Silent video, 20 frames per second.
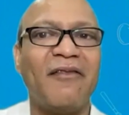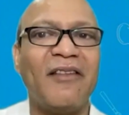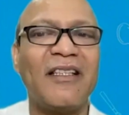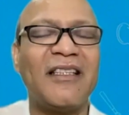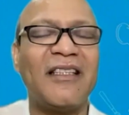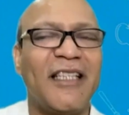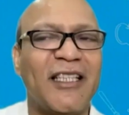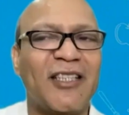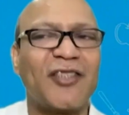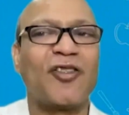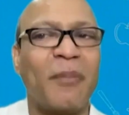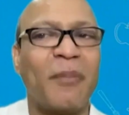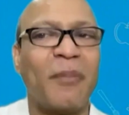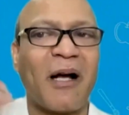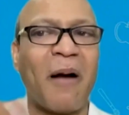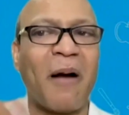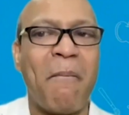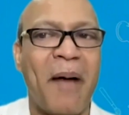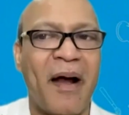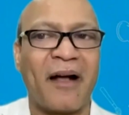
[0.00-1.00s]
which needs to
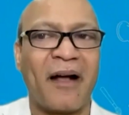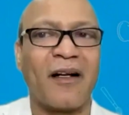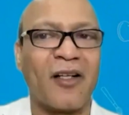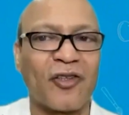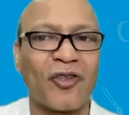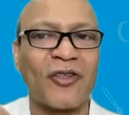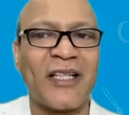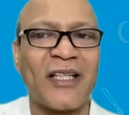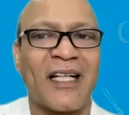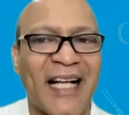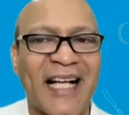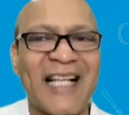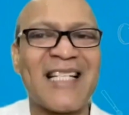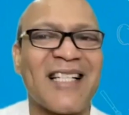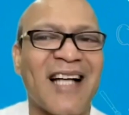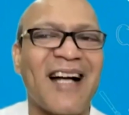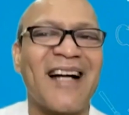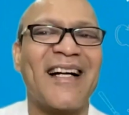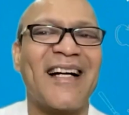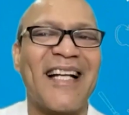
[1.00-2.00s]
become better so that I
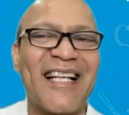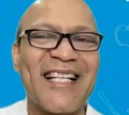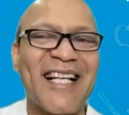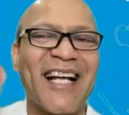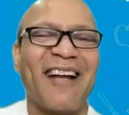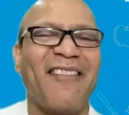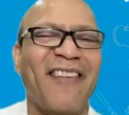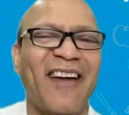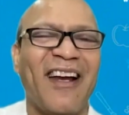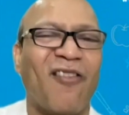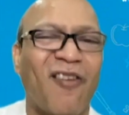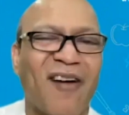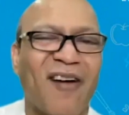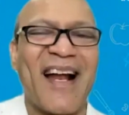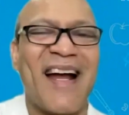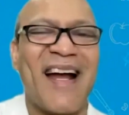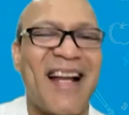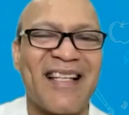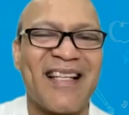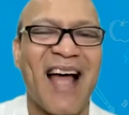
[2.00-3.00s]
start deserving what
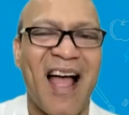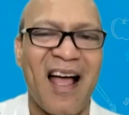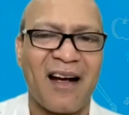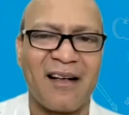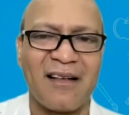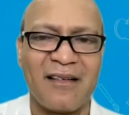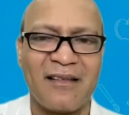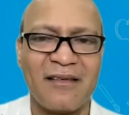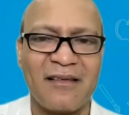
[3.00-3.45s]
I desire.